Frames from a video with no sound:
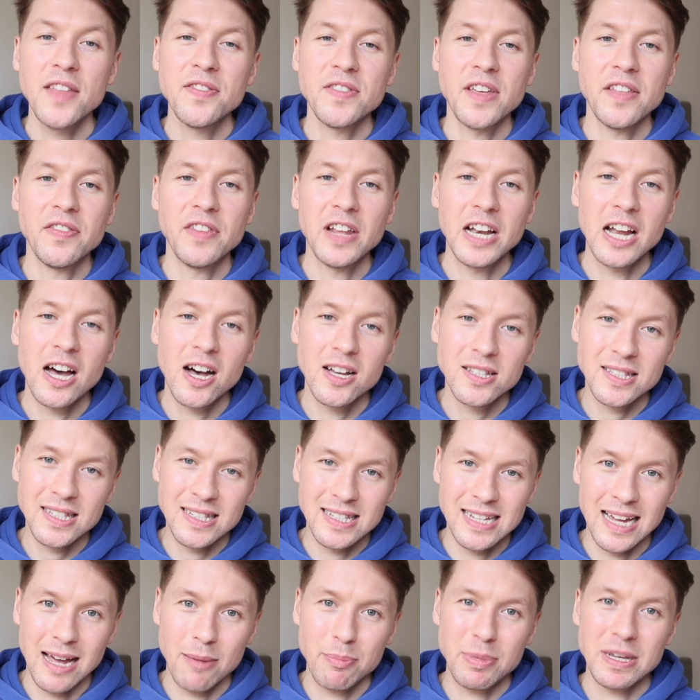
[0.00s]
Then the
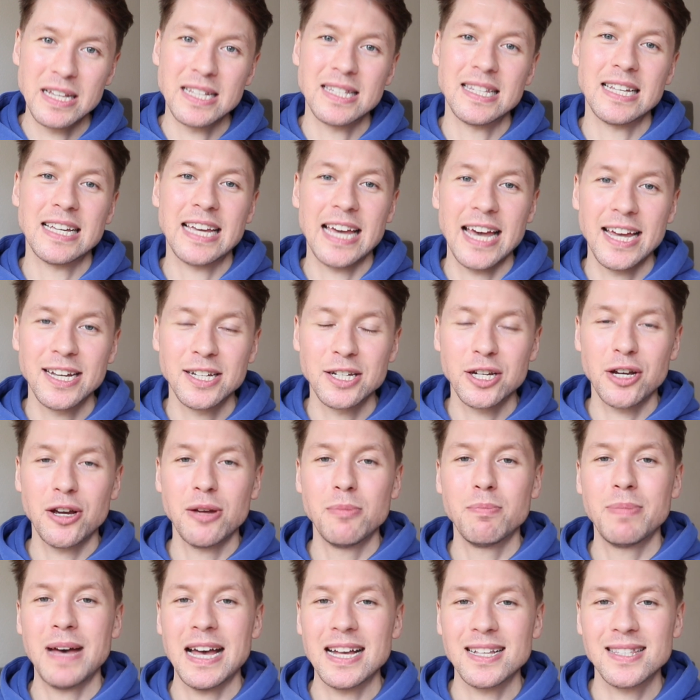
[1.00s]
last step is again
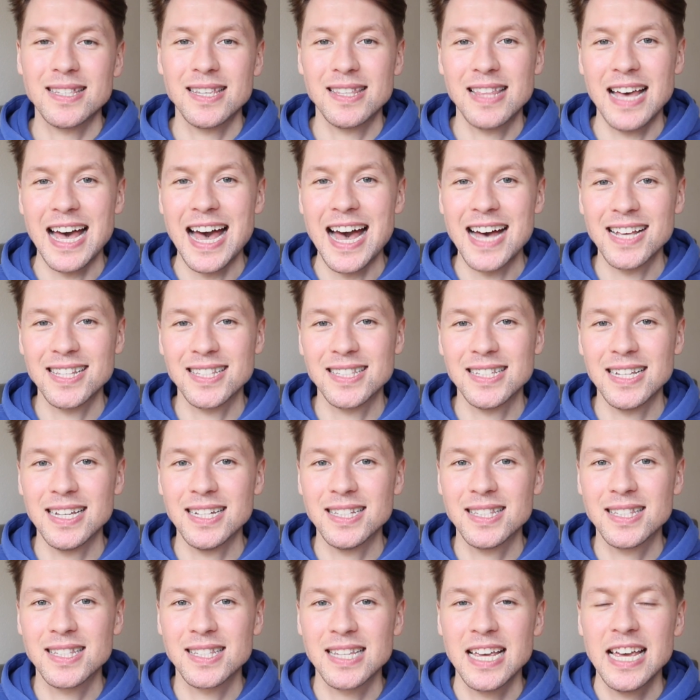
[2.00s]
going back to the
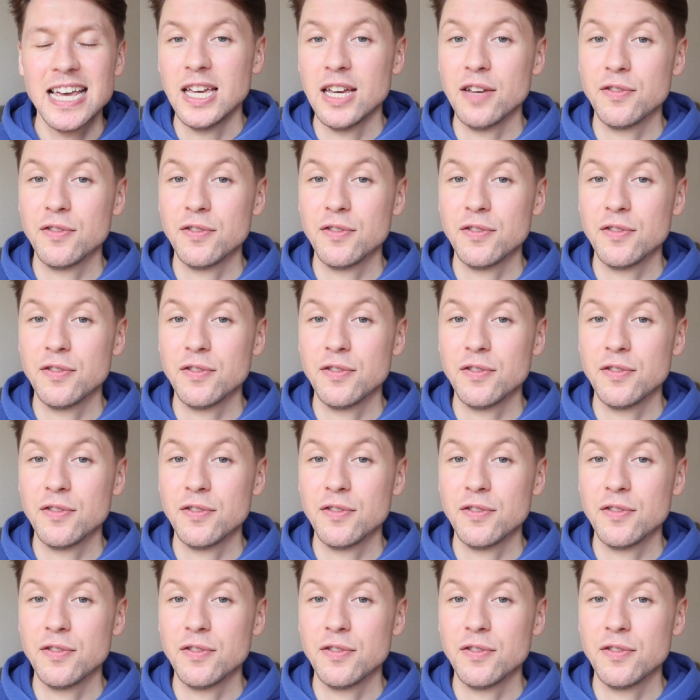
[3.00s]
acids.